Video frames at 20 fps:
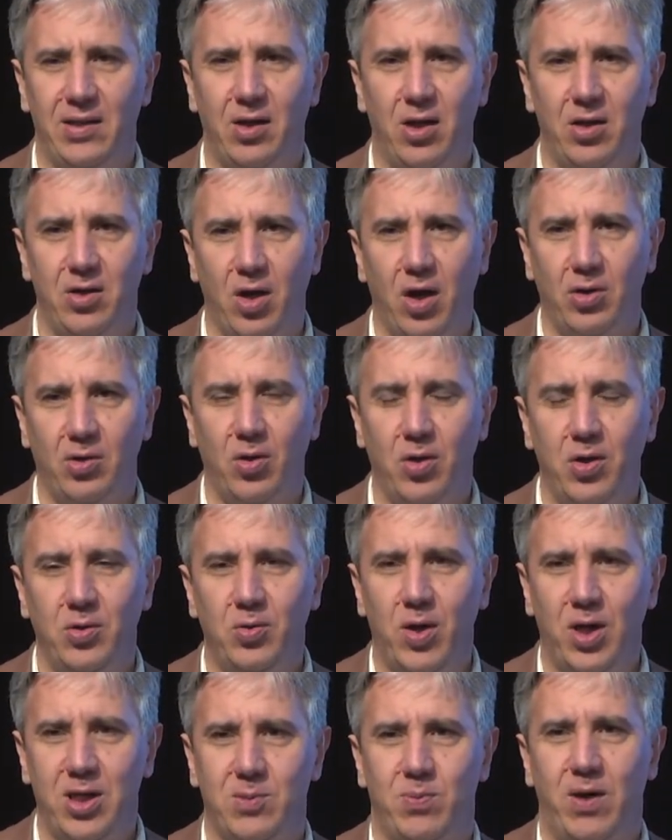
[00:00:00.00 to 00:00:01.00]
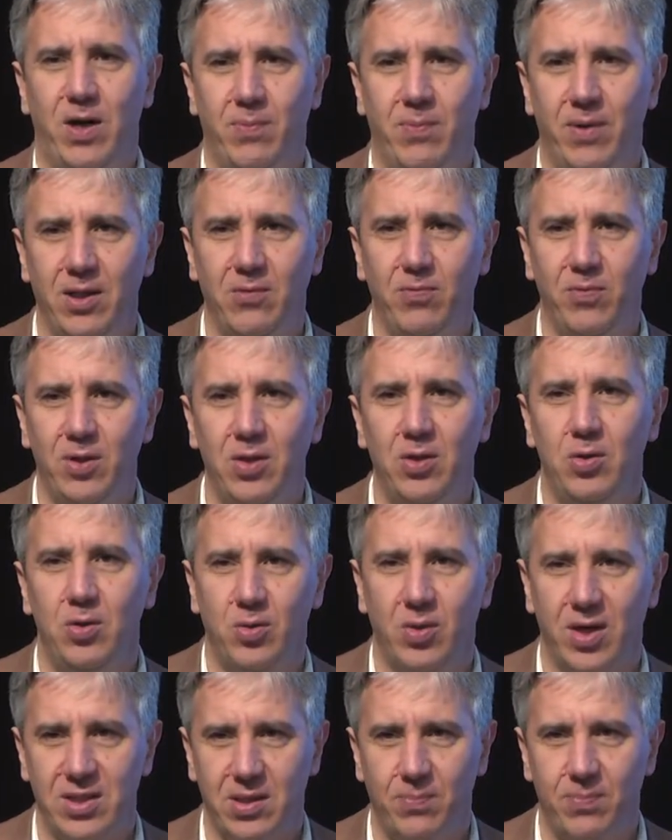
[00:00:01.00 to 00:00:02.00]
They are not going to experiment with
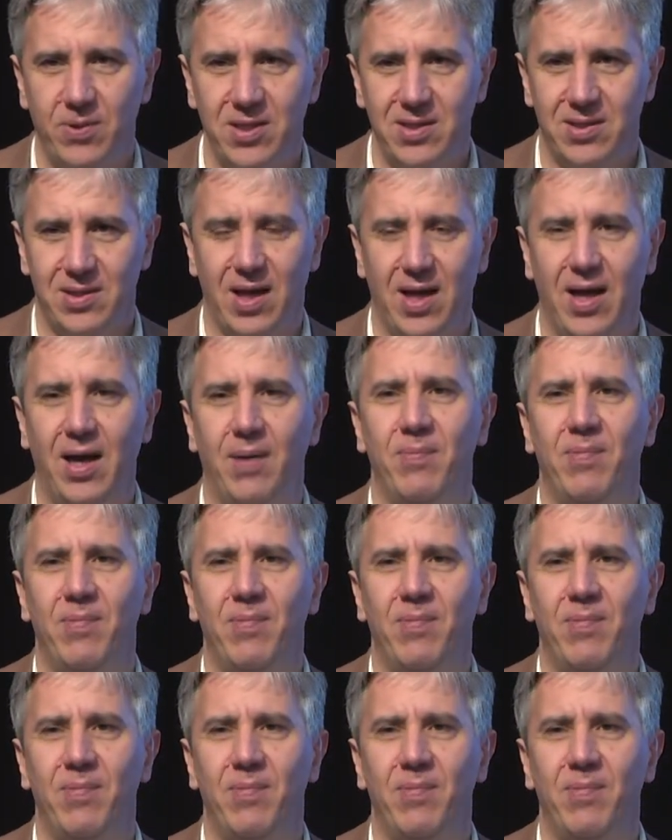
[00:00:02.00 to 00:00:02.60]
new recipes.